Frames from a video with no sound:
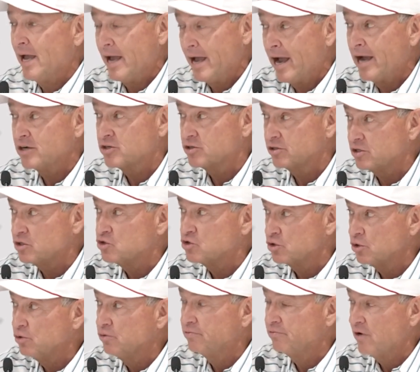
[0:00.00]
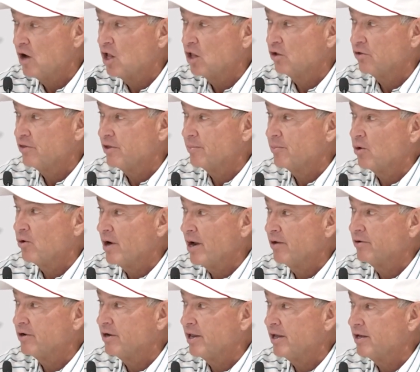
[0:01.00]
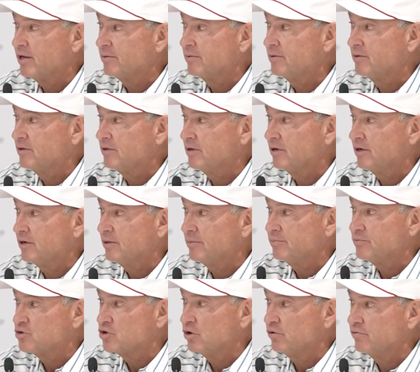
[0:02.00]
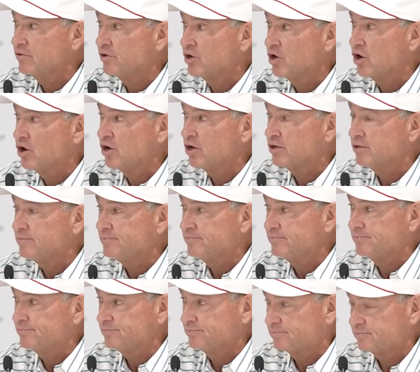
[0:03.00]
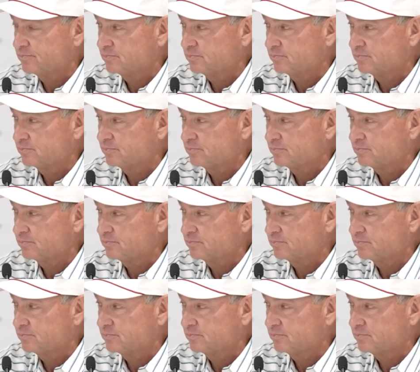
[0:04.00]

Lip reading: Actually, Drew followed them around today, drove the cart.